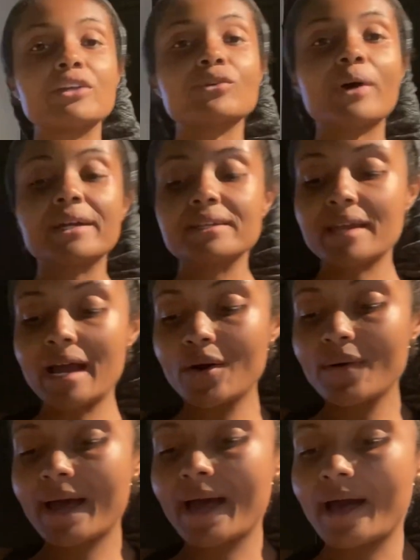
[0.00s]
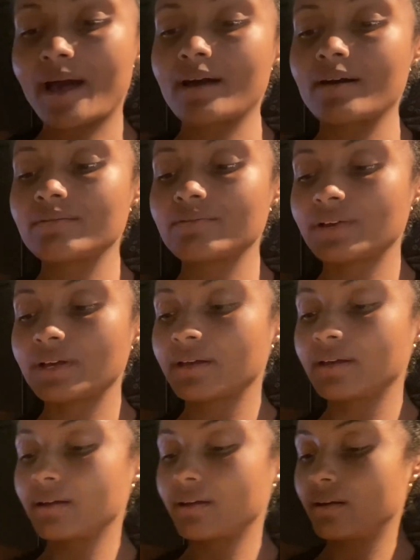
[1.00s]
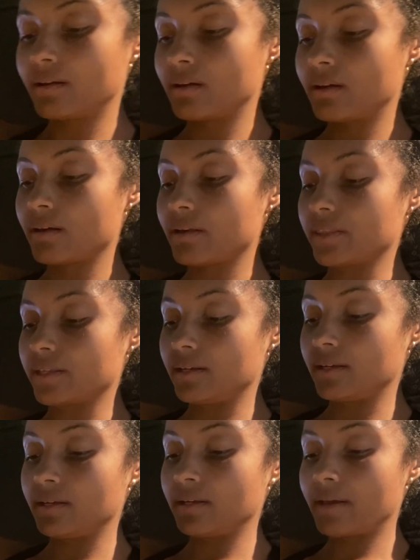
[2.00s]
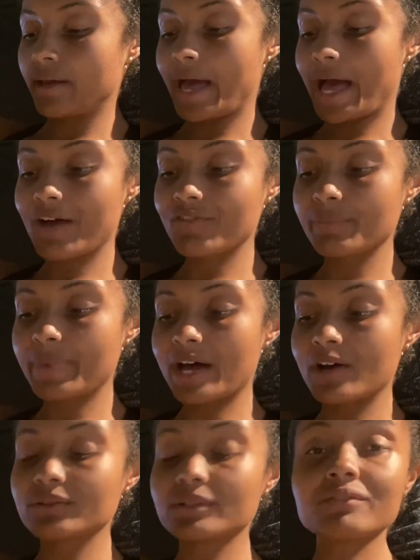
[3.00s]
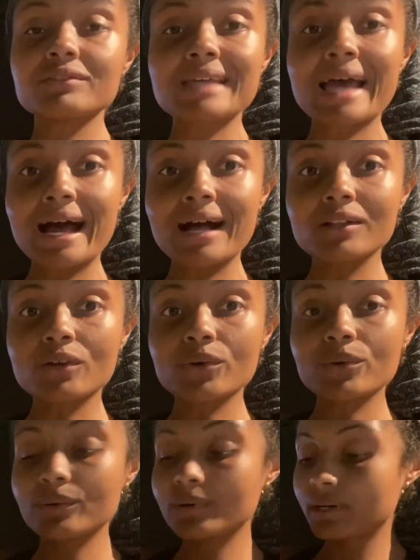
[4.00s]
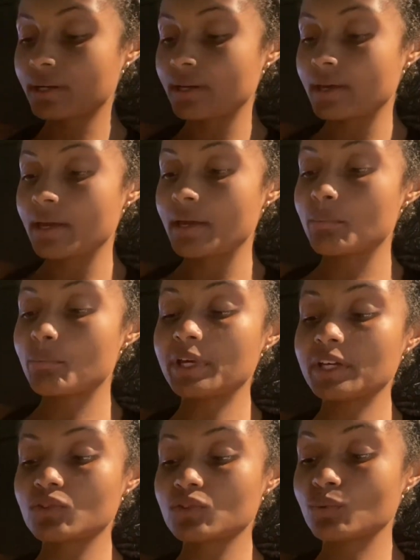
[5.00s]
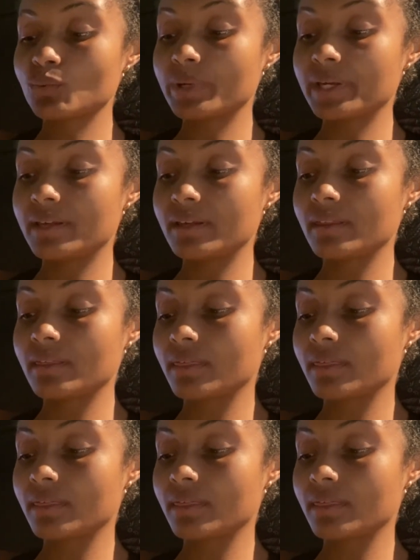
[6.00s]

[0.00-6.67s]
so I now have the half a pound of tallow mixed with